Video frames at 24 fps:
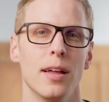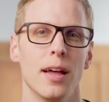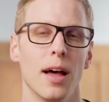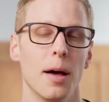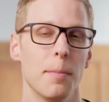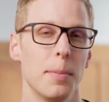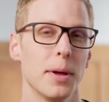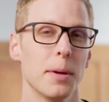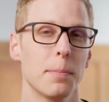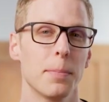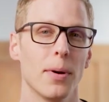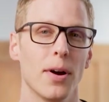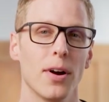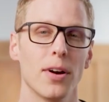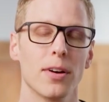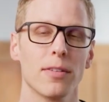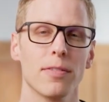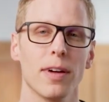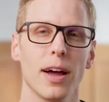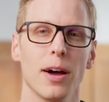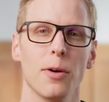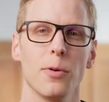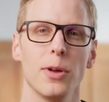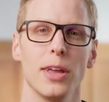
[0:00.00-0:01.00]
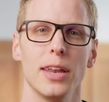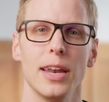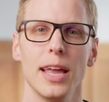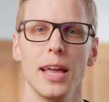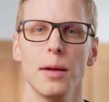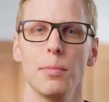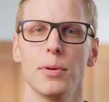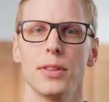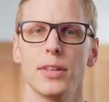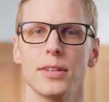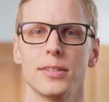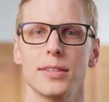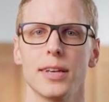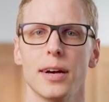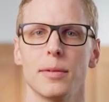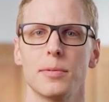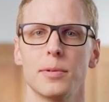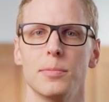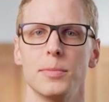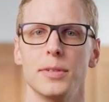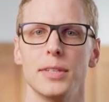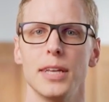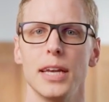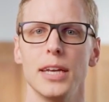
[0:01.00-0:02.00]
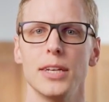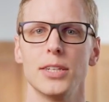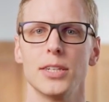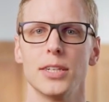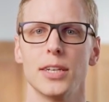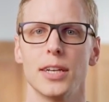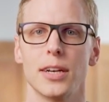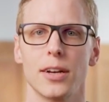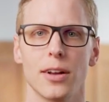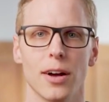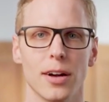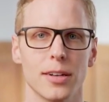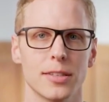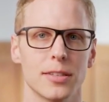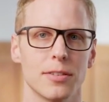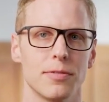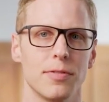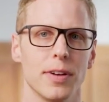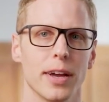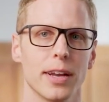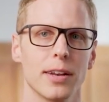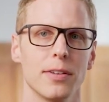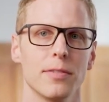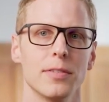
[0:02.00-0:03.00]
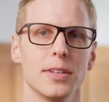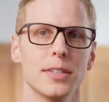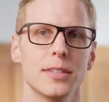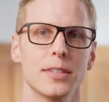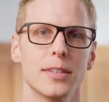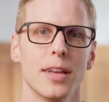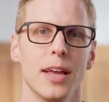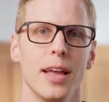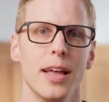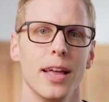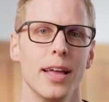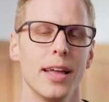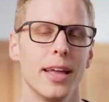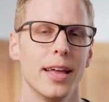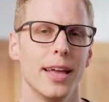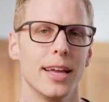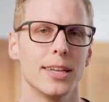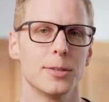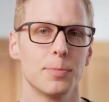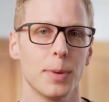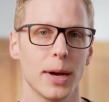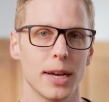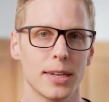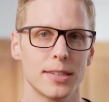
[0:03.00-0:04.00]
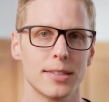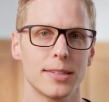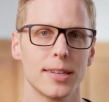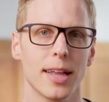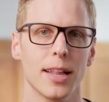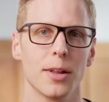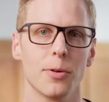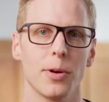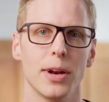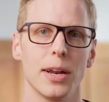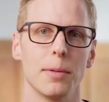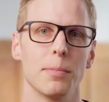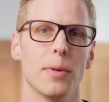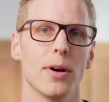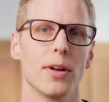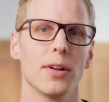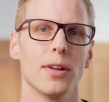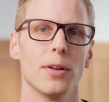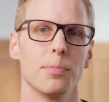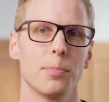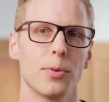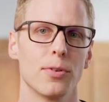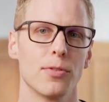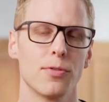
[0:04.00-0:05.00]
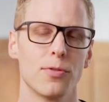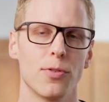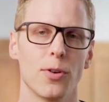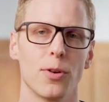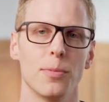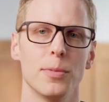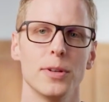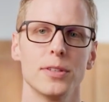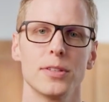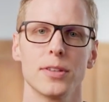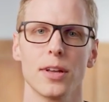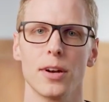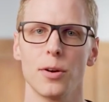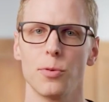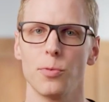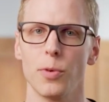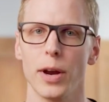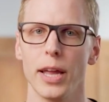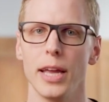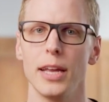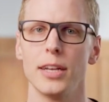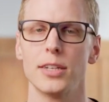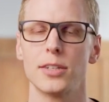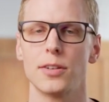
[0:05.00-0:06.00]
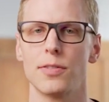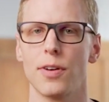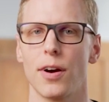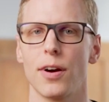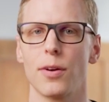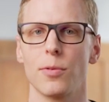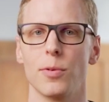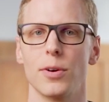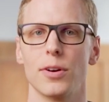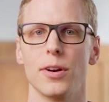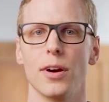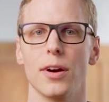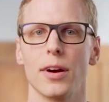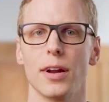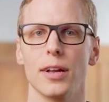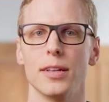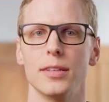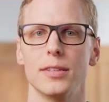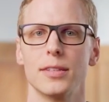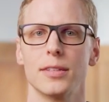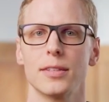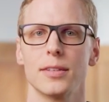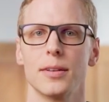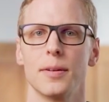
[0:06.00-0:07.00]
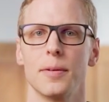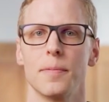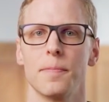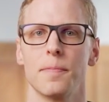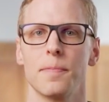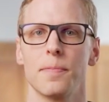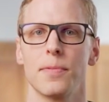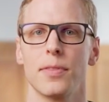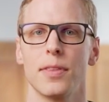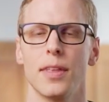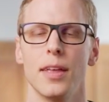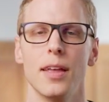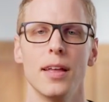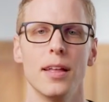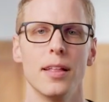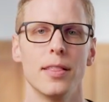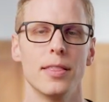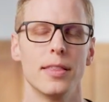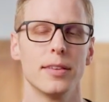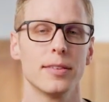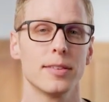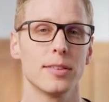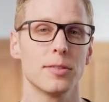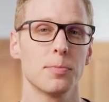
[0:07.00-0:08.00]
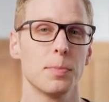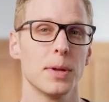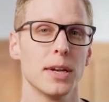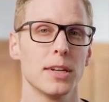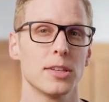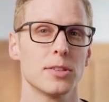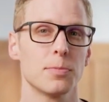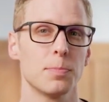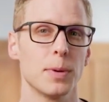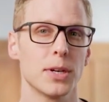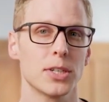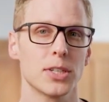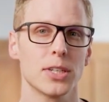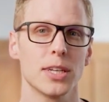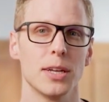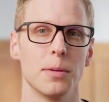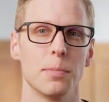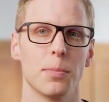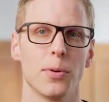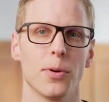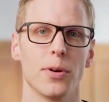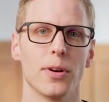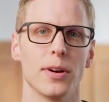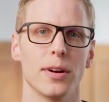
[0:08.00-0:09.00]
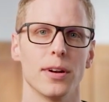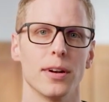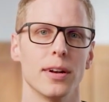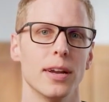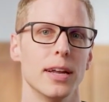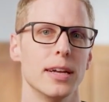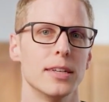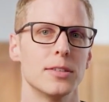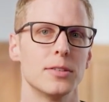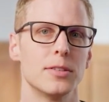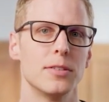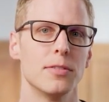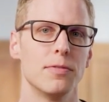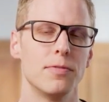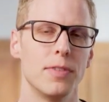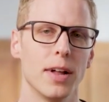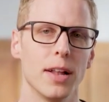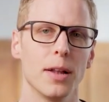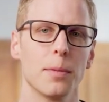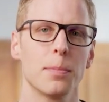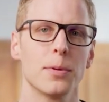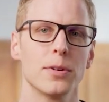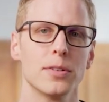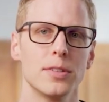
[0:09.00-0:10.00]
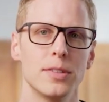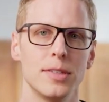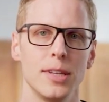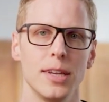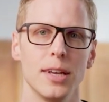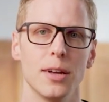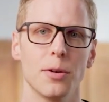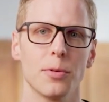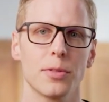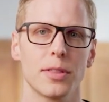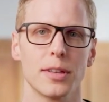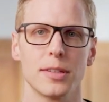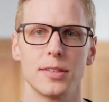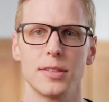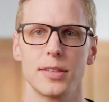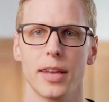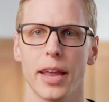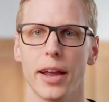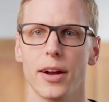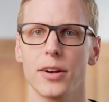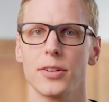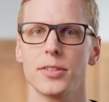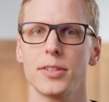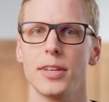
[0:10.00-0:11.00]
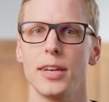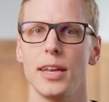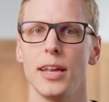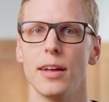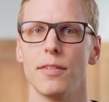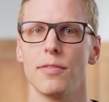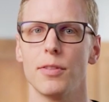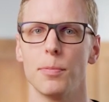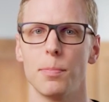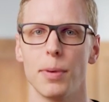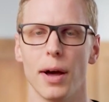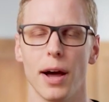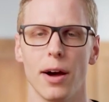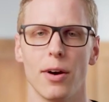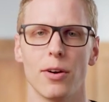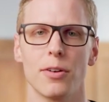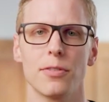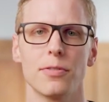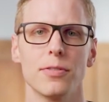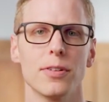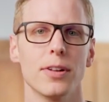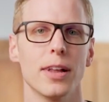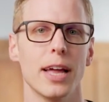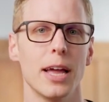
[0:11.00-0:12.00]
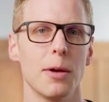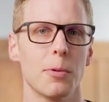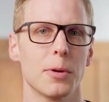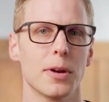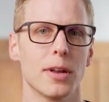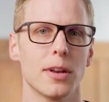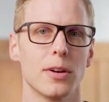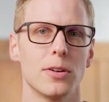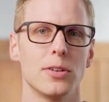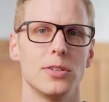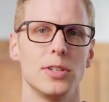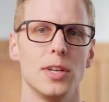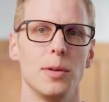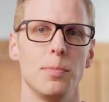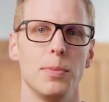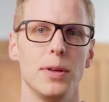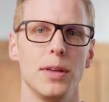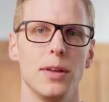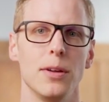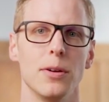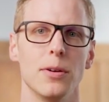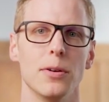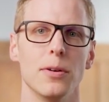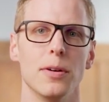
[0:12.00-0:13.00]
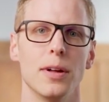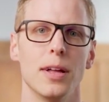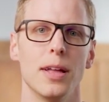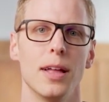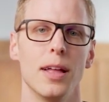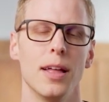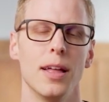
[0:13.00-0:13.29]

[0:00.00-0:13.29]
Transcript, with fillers: A big part of how we enable this optimization and cost effectiveness is by accelerating model performance on a range of hardware targets. This has been especially important as developers deal with the scarcity of the powerful A100 GPU